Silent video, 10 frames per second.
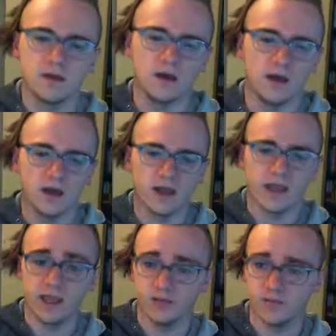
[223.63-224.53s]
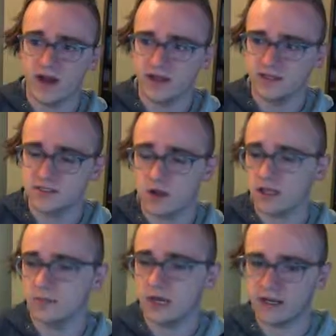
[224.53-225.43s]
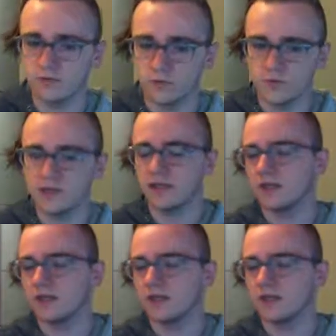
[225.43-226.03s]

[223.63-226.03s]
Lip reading: And by talking about it every week and